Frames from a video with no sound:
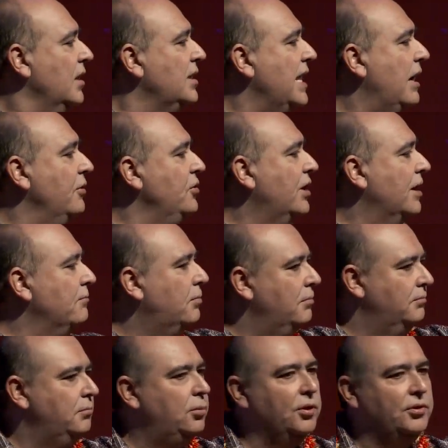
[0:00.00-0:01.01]
now you can
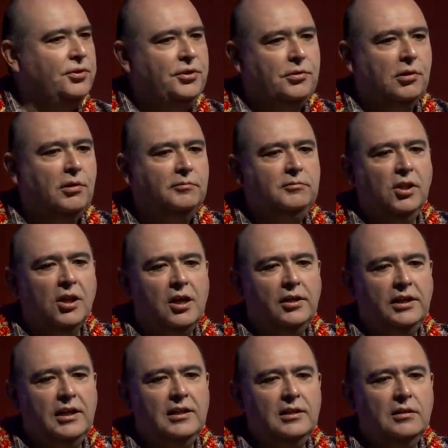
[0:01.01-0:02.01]
put your own
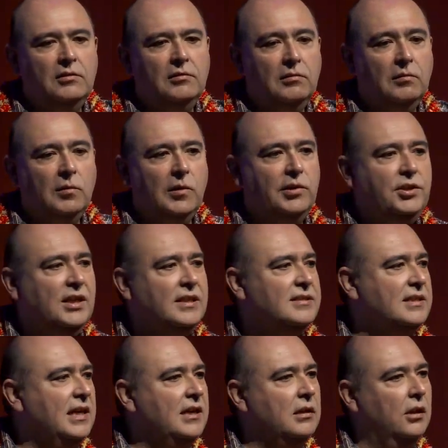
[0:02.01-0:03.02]
login, or you can
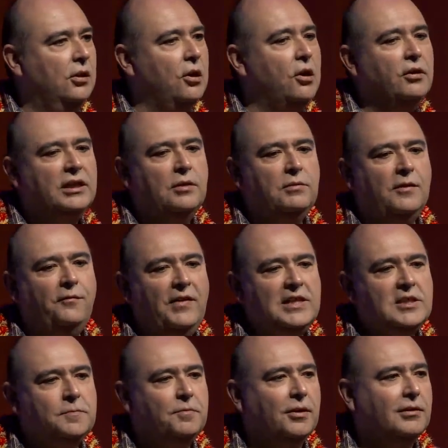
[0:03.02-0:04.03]
say log in with
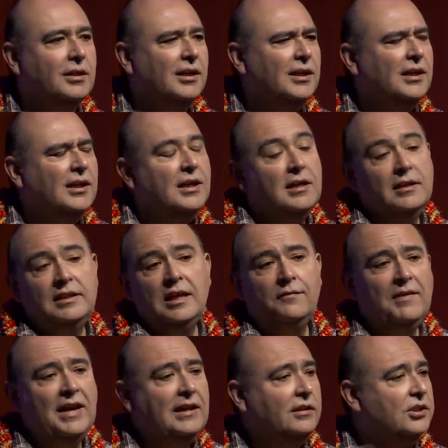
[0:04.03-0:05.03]
Facebook. The
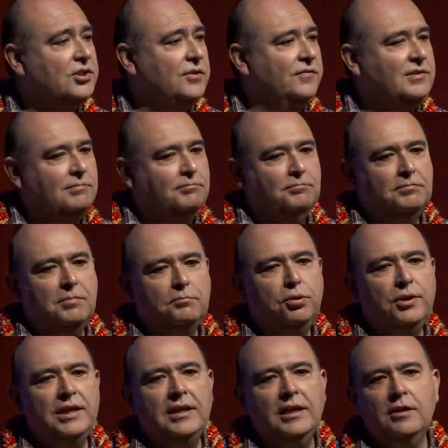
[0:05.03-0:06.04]
advantage of
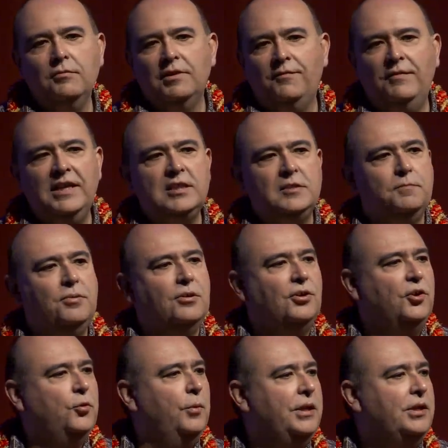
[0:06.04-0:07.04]
putting in with Facebook
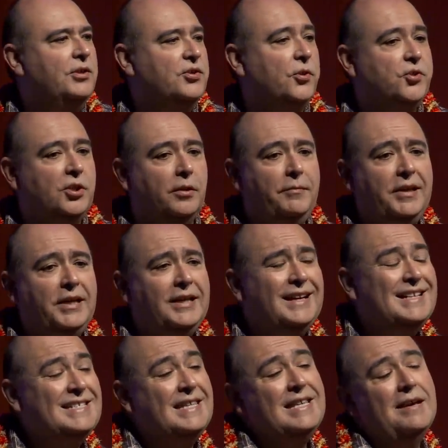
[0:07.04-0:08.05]
or Twitter or social
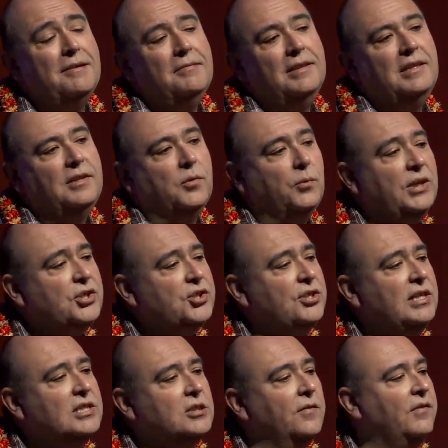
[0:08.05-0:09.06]
media is the
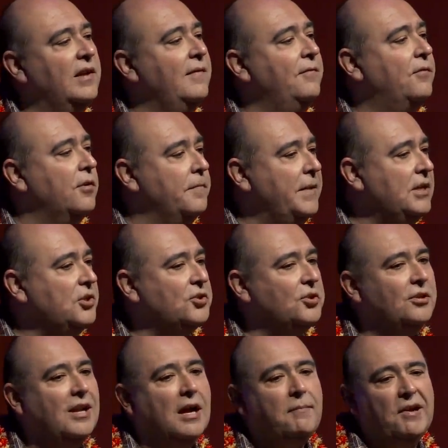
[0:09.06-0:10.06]
richness of the
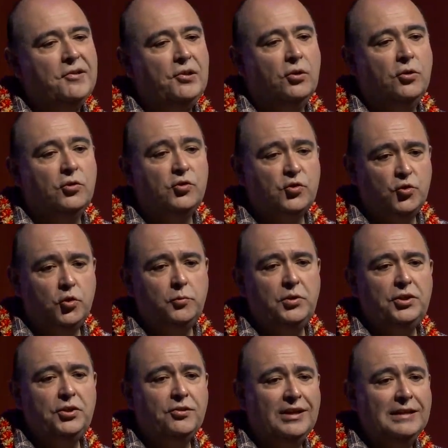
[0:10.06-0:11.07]
information about your
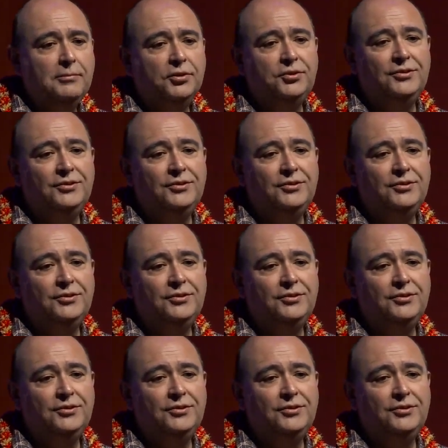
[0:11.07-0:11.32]
consumer you're able